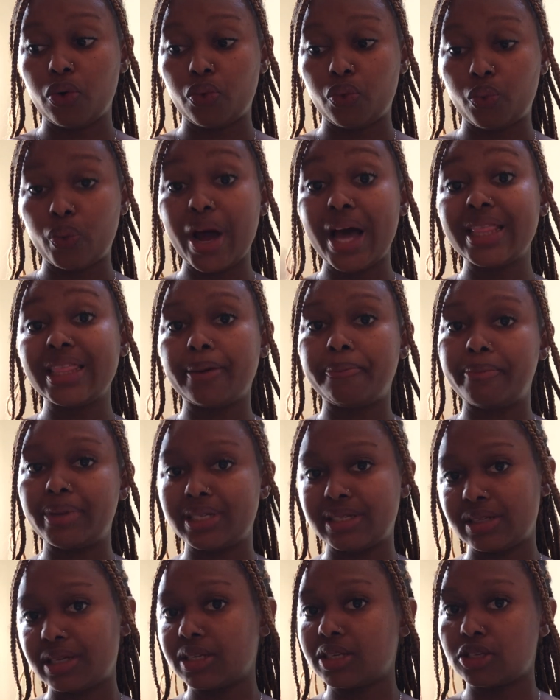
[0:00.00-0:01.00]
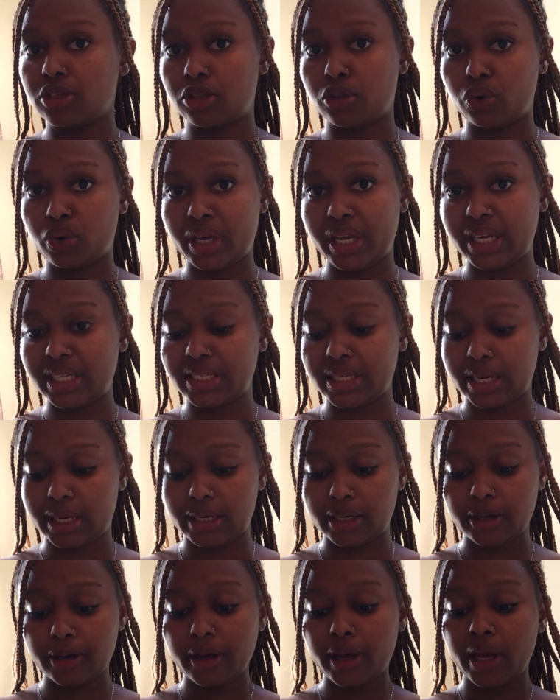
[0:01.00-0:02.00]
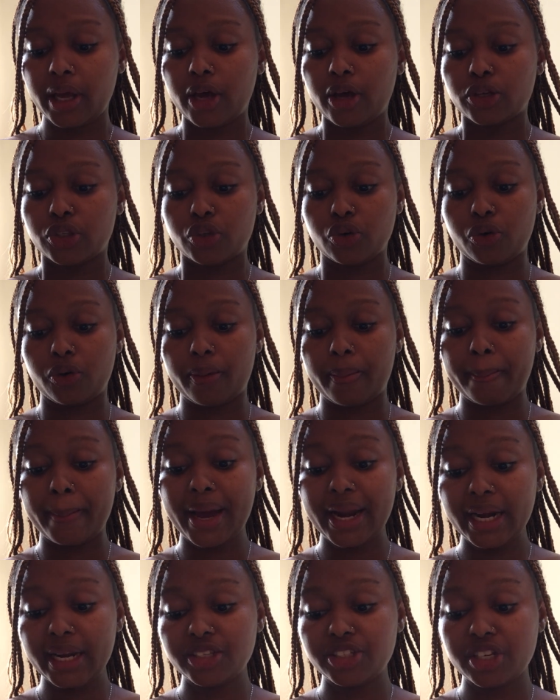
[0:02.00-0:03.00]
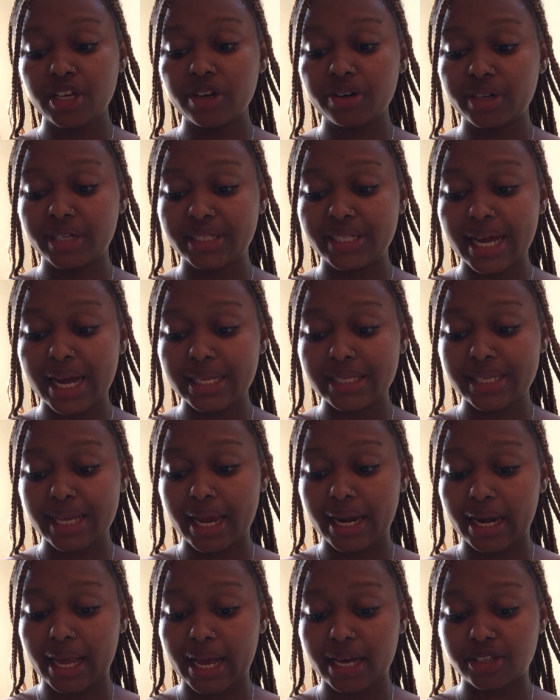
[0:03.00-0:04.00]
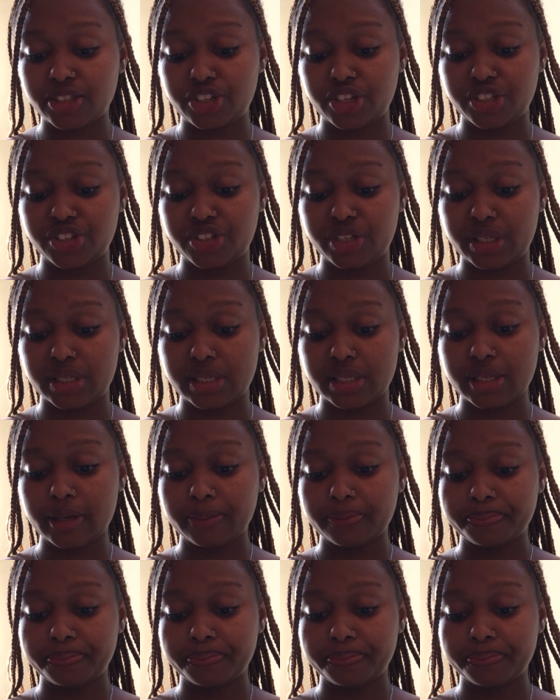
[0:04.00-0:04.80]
where the business is located. So managing returns and exchanges.